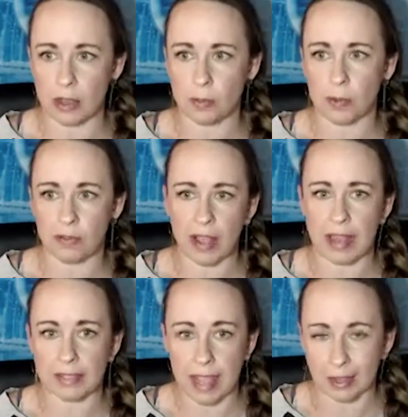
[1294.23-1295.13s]
You
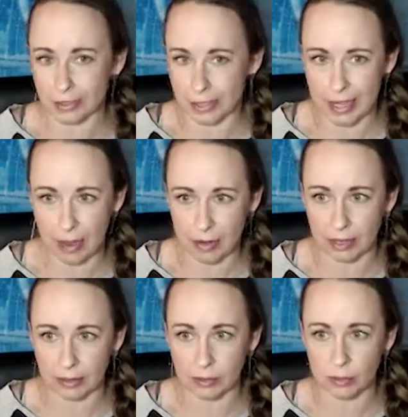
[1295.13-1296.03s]
provide tax and
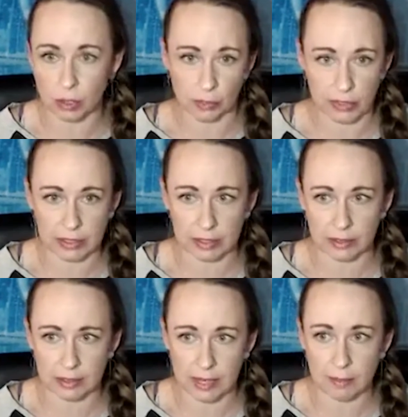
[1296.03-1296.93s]
accounting
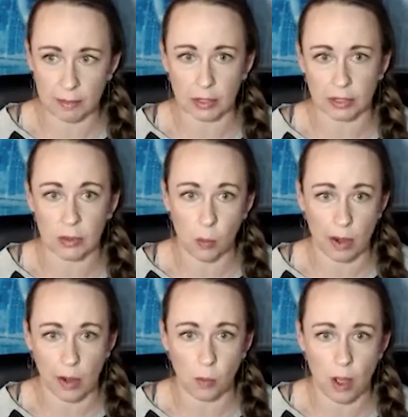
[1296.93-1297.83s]
services in person,
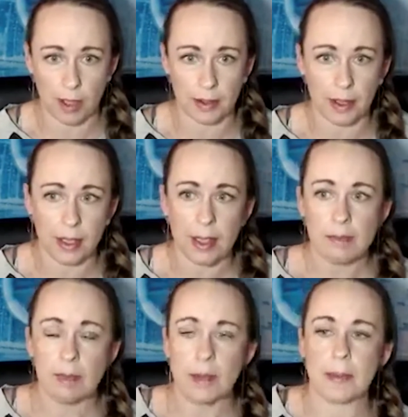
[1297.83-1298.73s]
one-on-one,
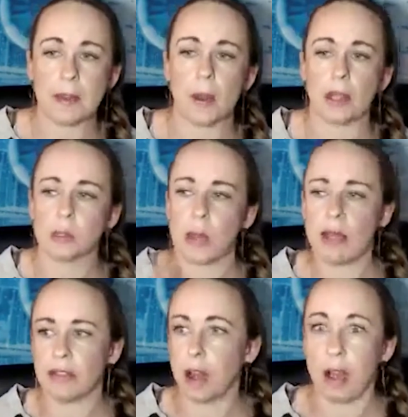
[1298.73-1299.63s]
but maybe you also
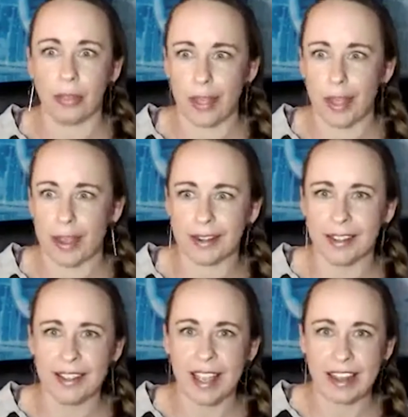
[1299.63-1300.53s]
have an online
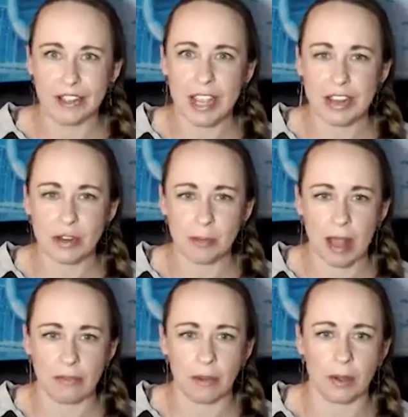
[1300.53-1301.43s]
education
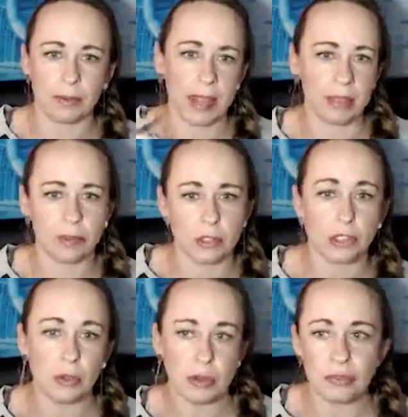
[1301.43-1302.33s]
platform. Okay, those are
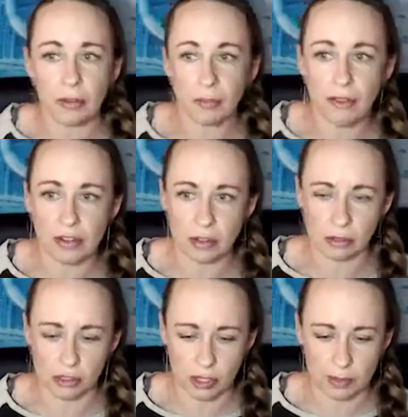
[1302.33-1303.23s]
two different revenue
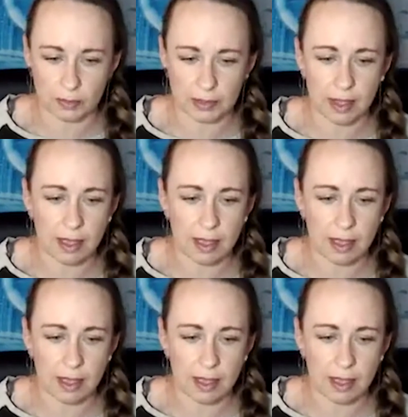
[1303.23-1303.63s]
streams.